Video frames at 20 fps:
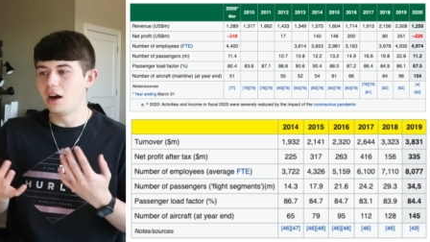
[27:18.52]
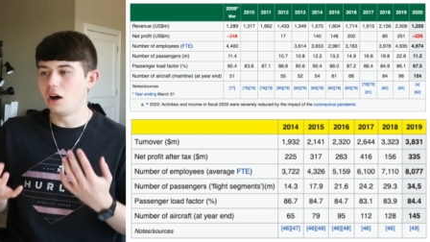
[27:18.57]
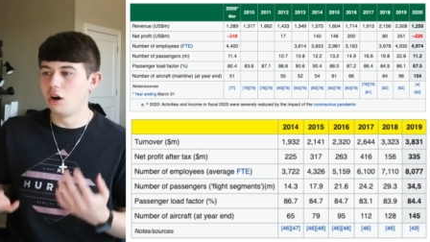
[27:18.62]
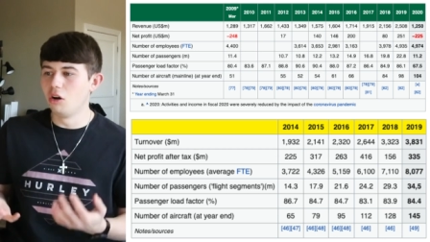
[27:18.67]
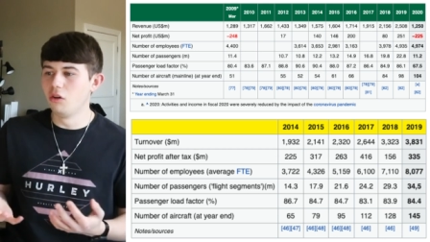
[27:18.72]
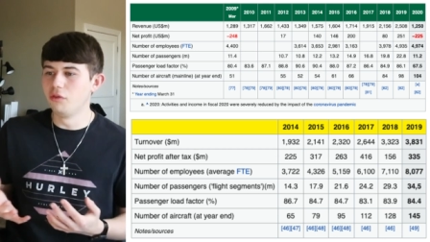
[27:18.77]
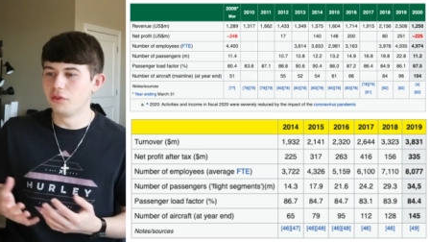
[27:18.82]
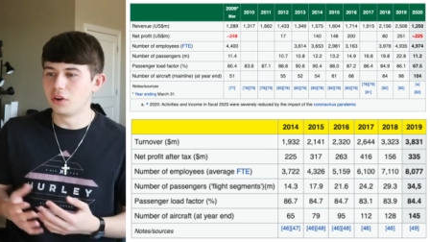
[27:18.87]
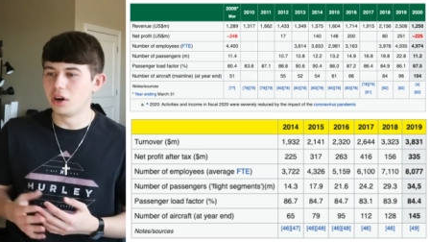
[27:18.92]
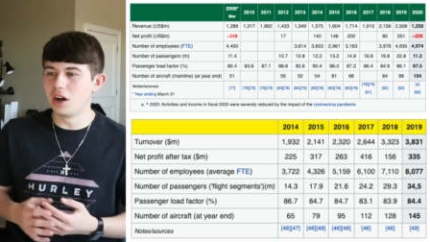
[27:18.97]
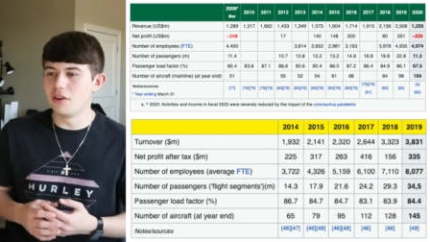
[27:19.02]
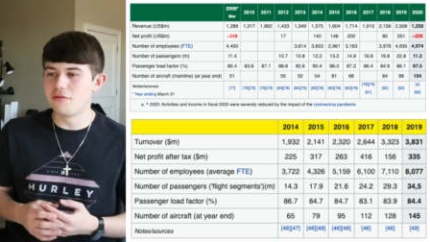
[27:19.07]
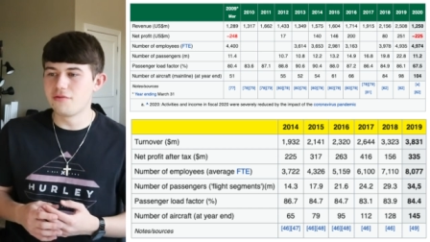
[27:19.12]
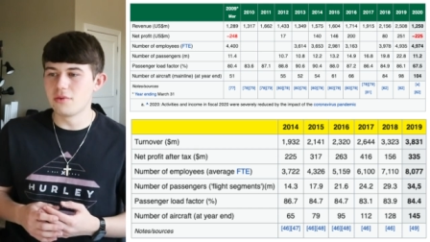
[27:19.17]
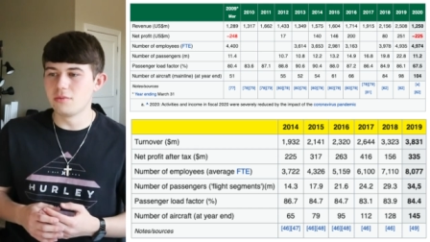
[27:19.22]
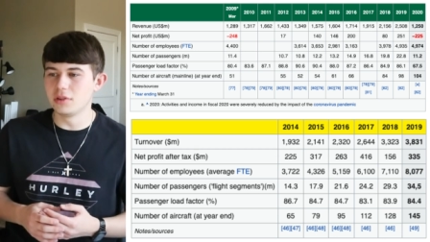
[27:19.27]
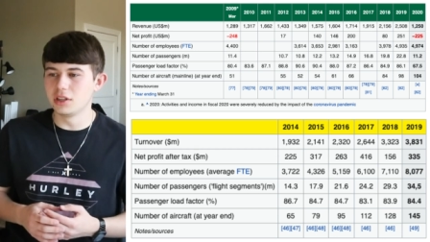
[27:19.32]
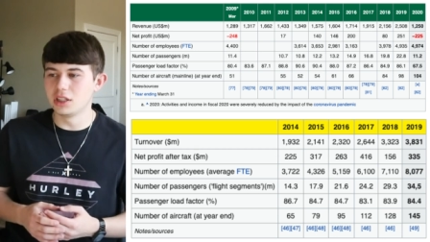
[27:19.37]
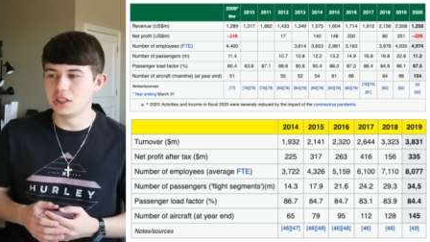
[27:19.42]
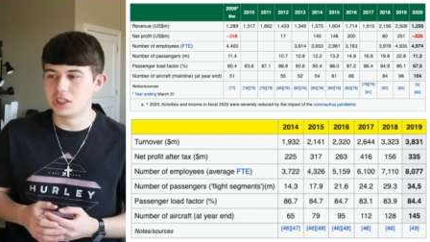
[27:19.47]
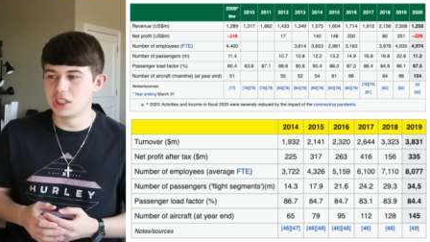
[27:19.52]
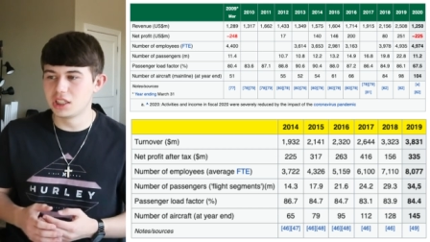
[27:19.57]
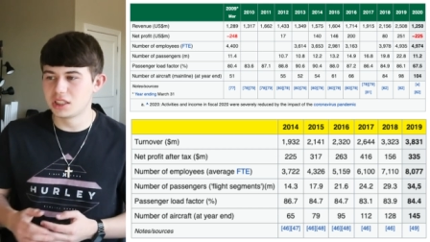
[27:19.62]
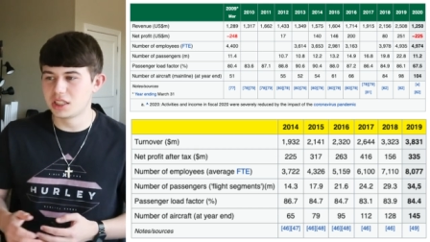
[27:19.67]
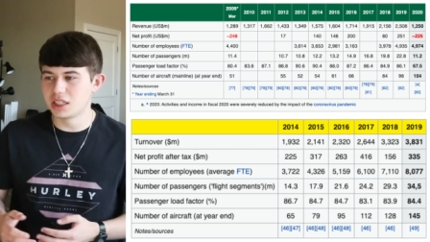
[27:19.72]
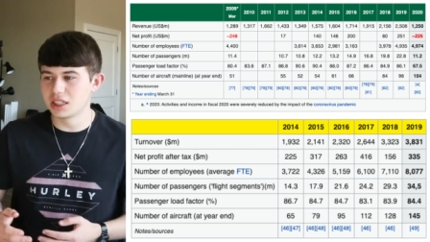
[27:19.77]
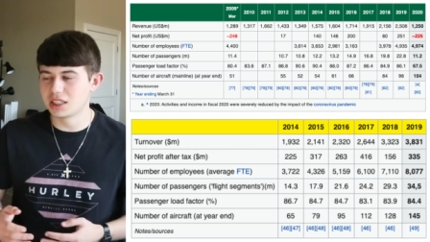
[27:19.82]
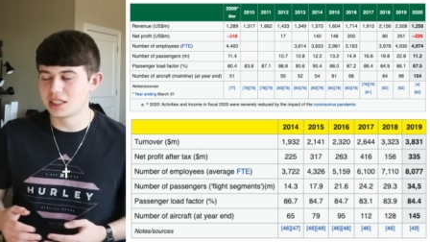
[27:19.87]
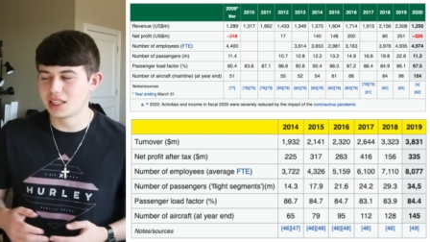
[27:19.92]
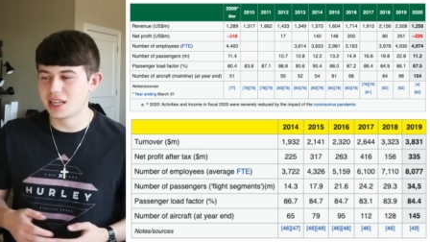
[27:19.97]
overall, from a
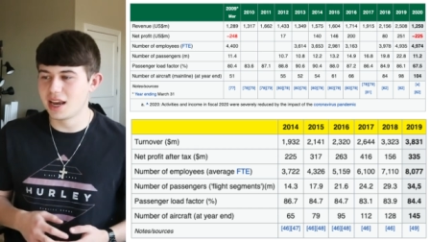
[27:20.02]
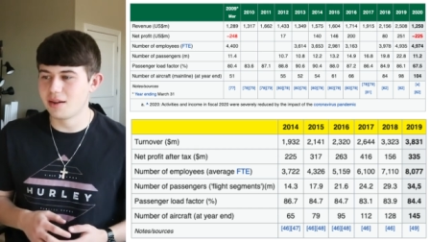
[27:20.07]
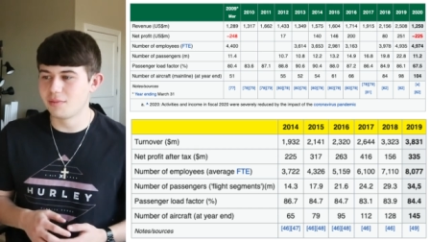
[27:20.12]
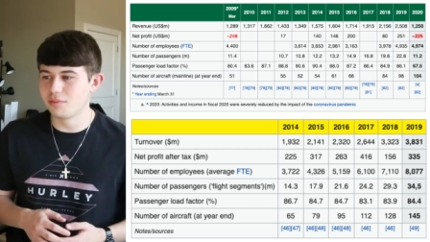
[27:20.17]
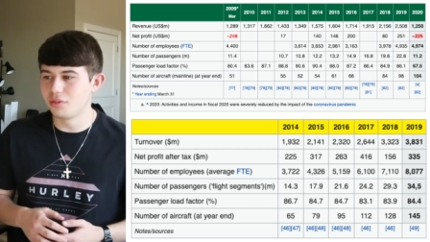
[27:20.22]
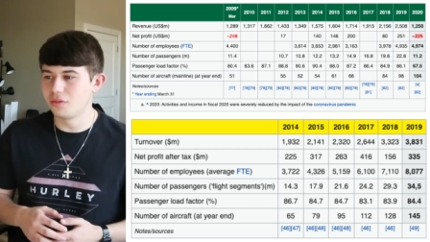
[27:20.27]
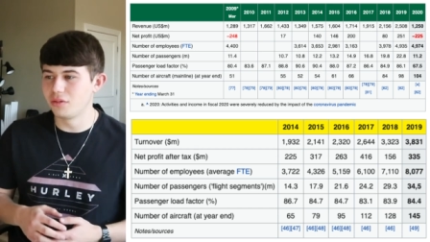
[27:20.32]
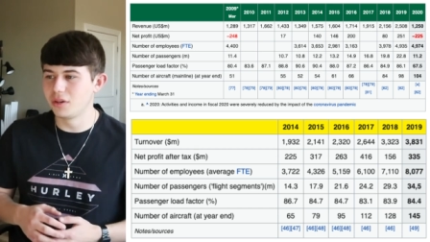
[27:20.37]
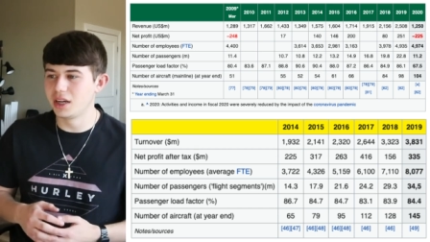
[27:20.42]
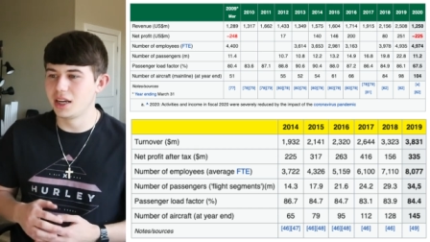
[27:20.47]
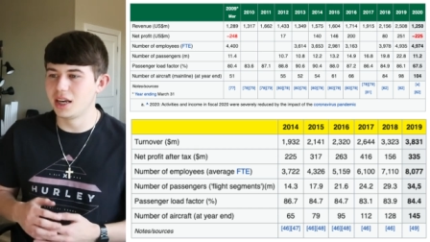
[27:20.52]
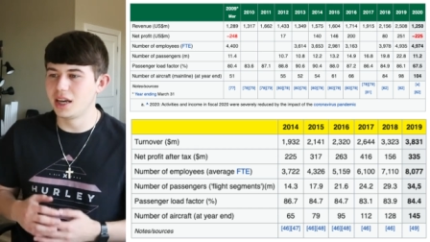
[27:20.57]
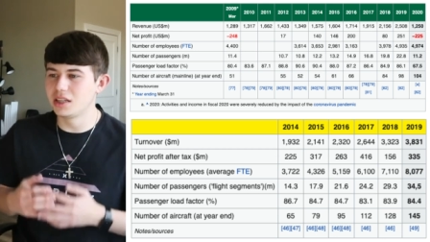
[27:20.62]
logistics standpoint,